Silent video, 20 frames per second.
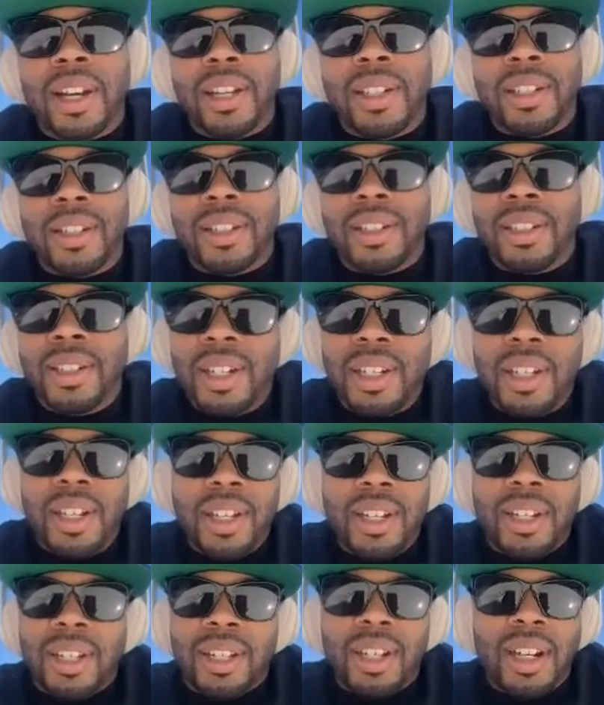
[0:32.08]
night, and
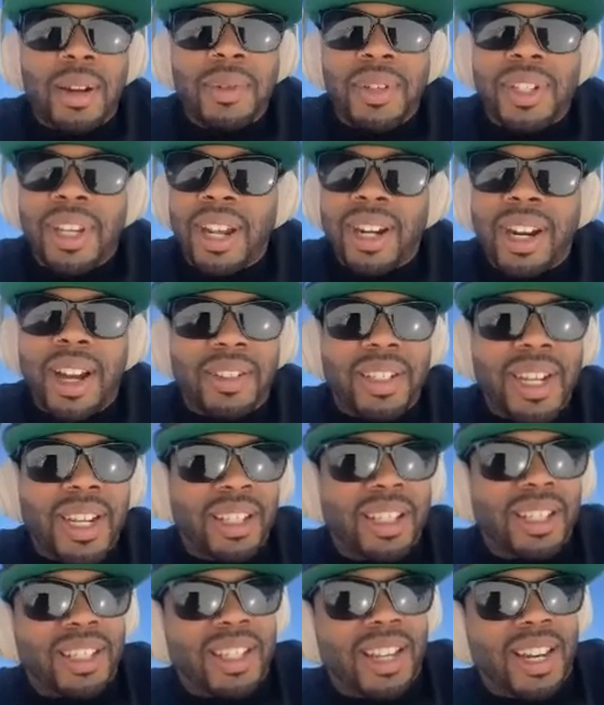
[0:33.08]
now I'm just hanging out,
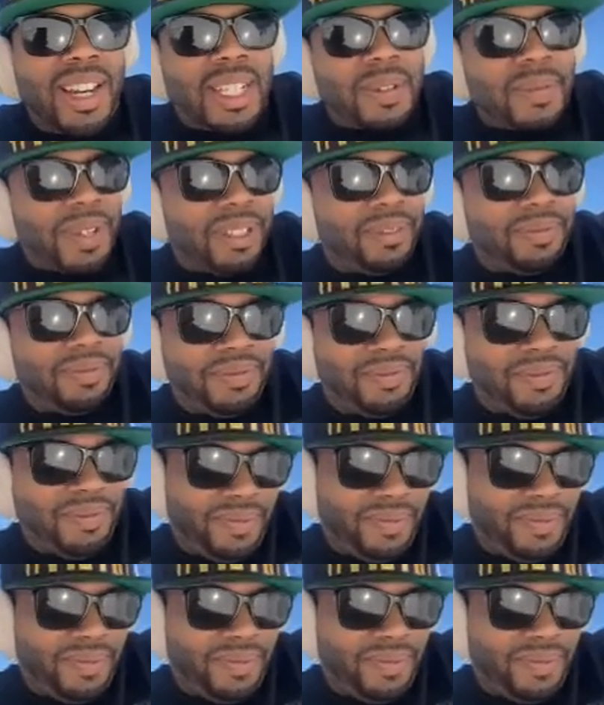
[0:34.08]
taking in the sights, man.